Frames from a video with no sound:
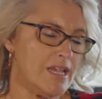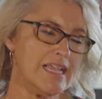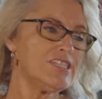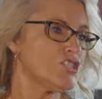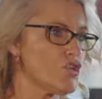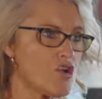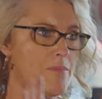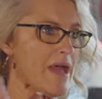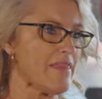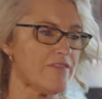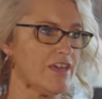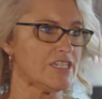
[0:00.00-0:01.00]
so let's just talk
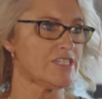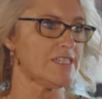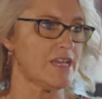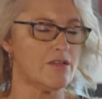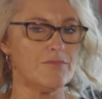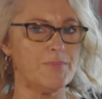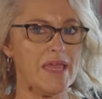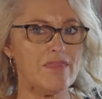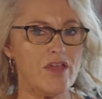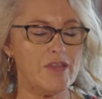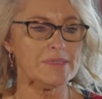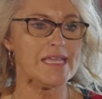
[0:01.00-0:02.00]
about the features then. Being
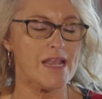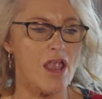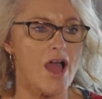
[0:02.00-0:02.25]
30%